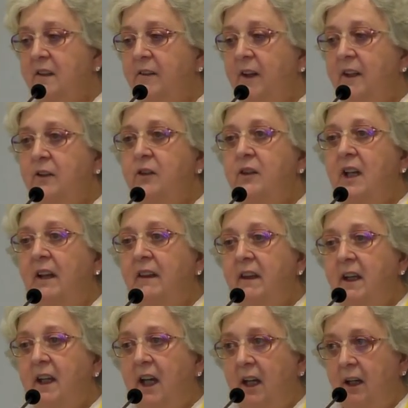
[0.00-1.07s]
if they do
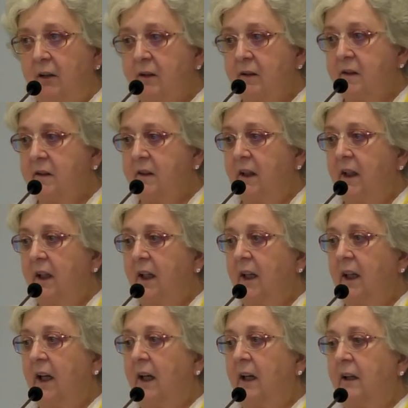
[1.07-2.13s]
nothing else,
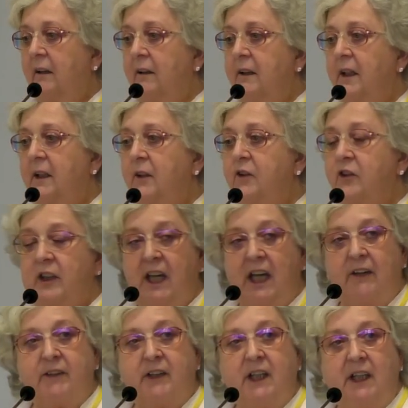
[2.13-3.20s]
they usually
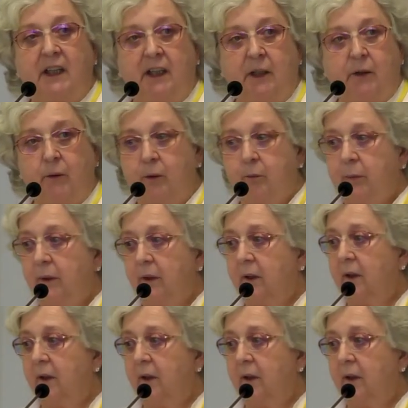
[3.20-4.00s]
have a healing group.